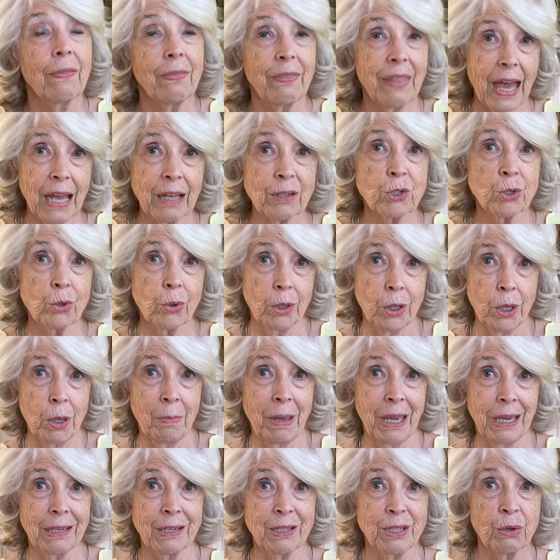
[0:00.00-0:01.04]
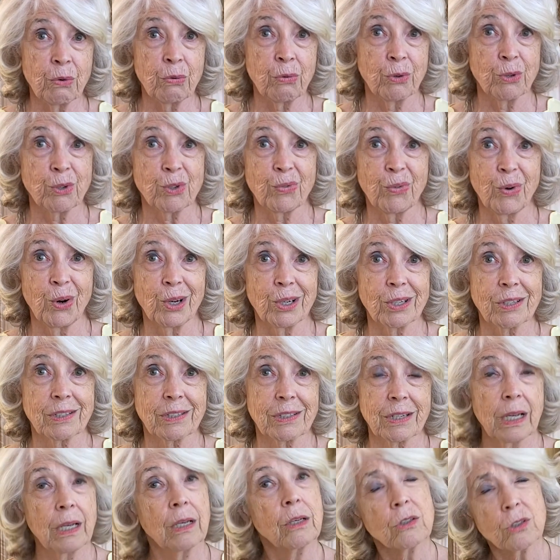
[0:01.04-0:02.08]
that's going to make a difference for us.